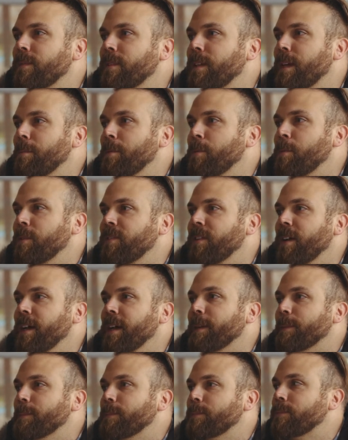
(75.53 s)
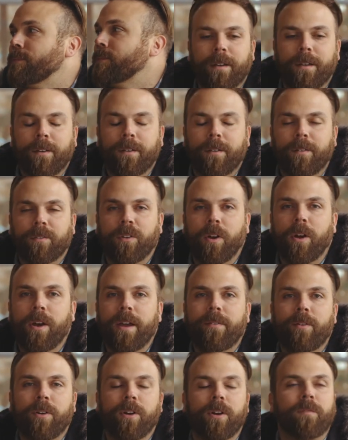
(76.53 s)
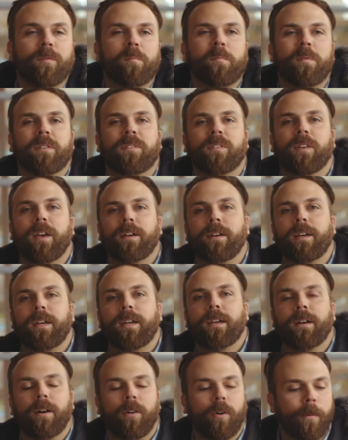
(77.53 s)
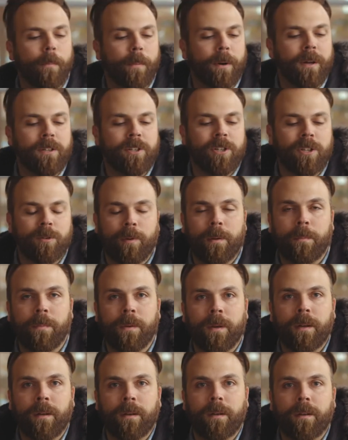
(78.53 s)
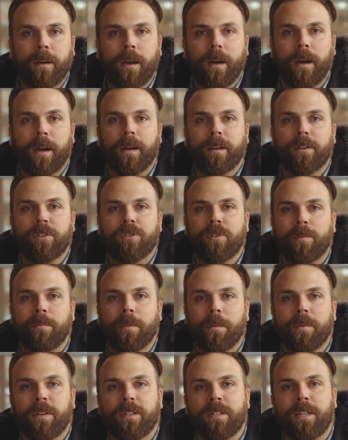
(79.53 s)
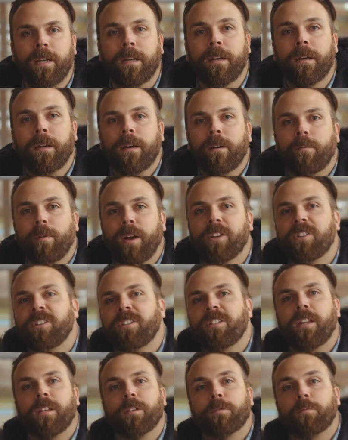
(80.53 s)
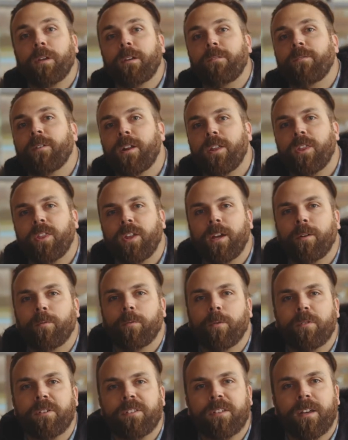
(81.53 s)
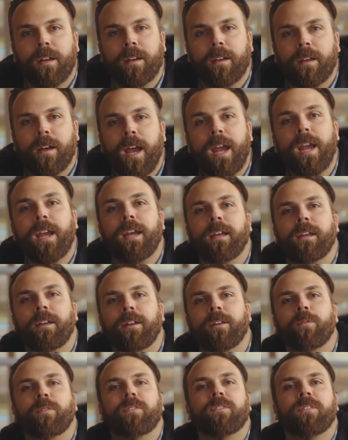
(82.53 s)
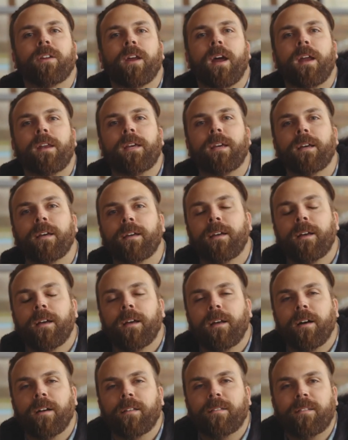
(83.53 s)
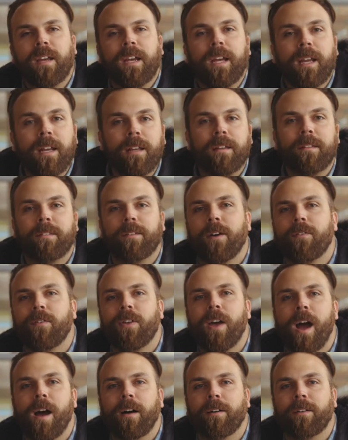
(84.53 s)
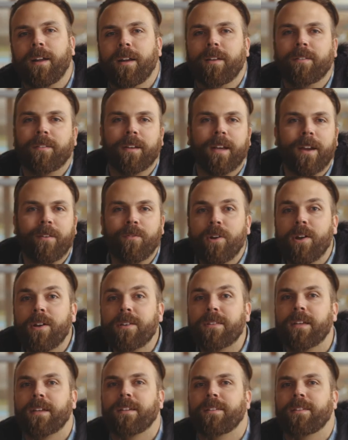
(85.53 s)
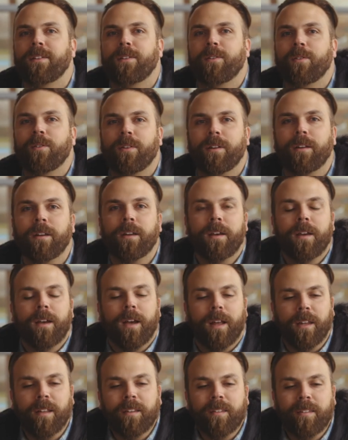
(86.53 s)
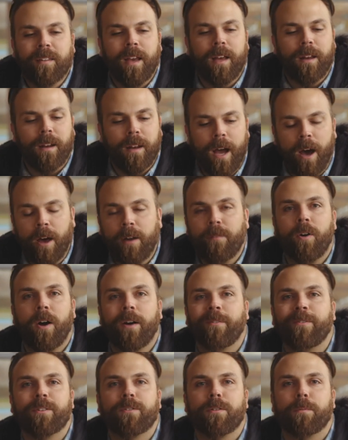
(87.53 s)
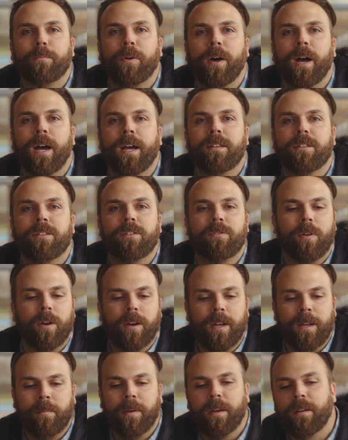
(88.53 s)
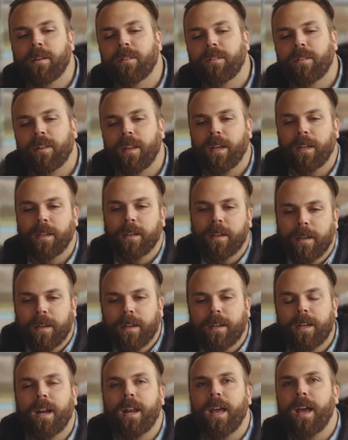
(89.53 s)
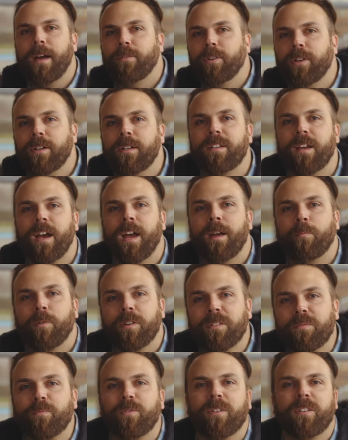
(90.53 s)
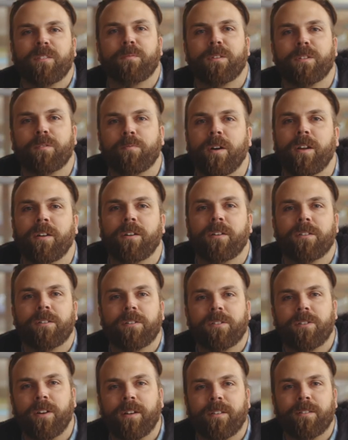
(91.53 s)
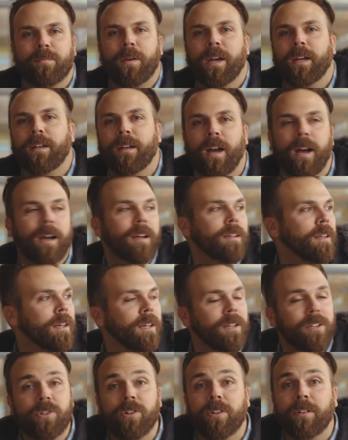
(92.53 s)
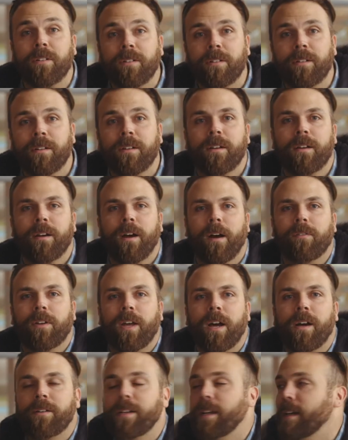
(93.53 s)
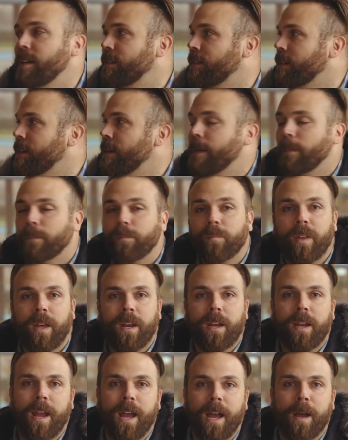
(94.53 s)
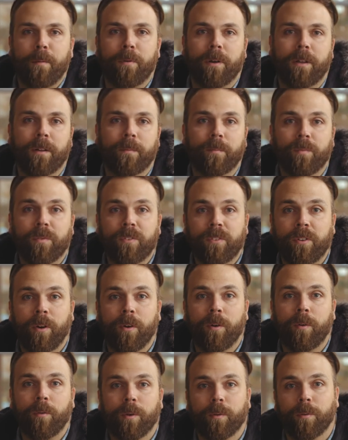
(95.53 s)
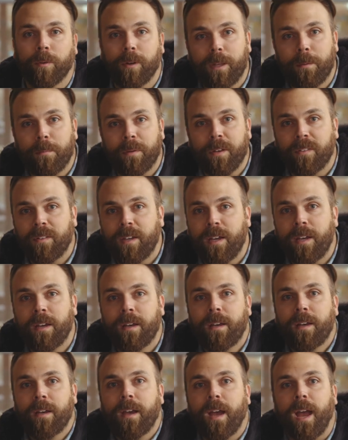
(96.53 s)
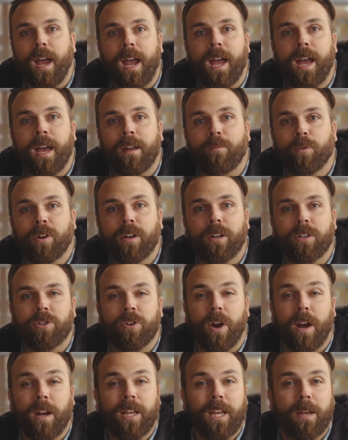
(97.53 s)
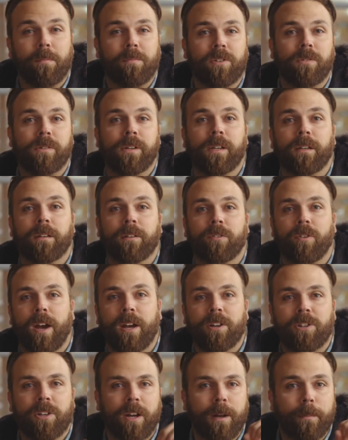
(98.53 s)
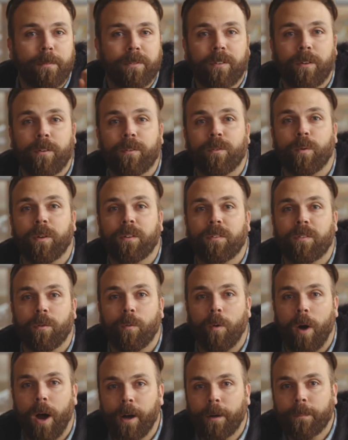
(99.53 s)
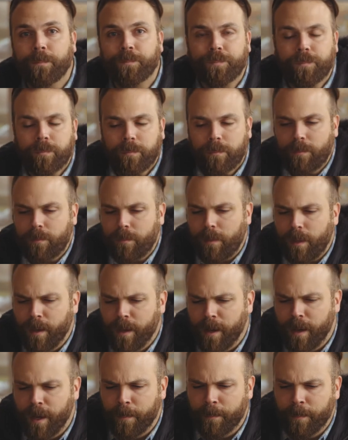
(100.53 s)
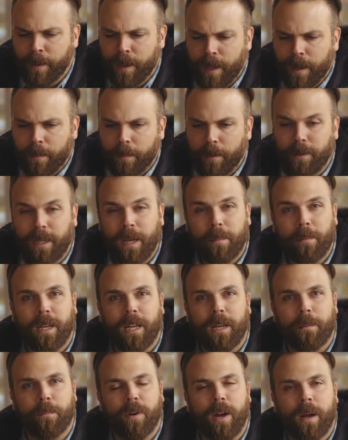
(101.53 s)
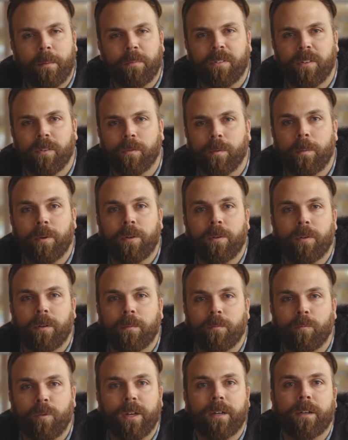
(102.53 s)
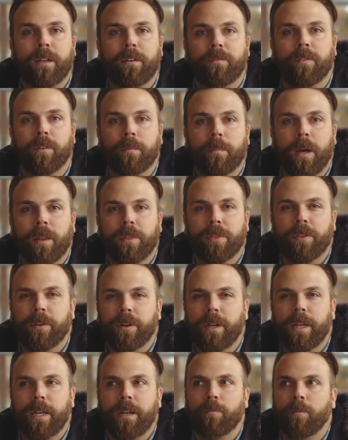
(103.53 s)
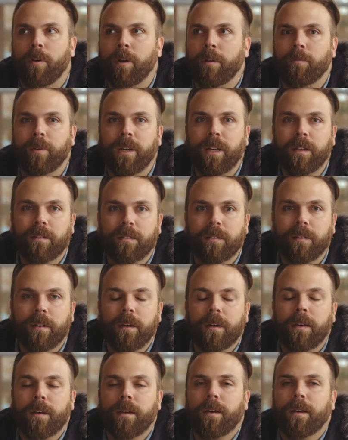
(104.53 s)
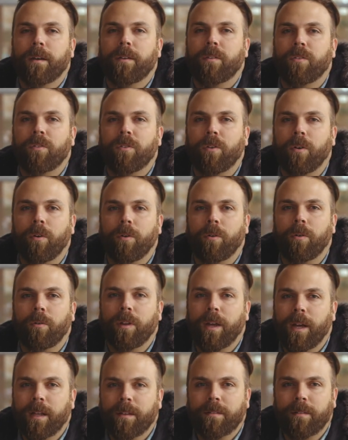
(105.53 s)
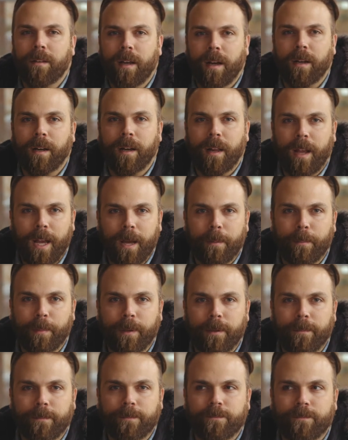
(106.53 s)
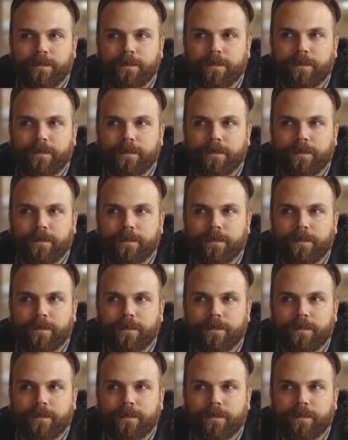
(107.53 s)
give me one second. Sorry you haven't heard from us lately a whole bunch. We've been uh, extremely busy. We actually said this really funny thing where we said, hey, you know what's a good idea? Let's take it easy over the holidays like everyone else likes to do. And, and let's set out of office replies to our emails and like kind of have a good time, wear some Christmas sweaters, drink some eggnog and like chill over the holidays. That ain't happening. So we're really busy and we're going to try to keep doing Crash On episodes once in a while. Um, but we can't make any promises. We've been doing them weekly for about 31 weeks. So that's not going to happen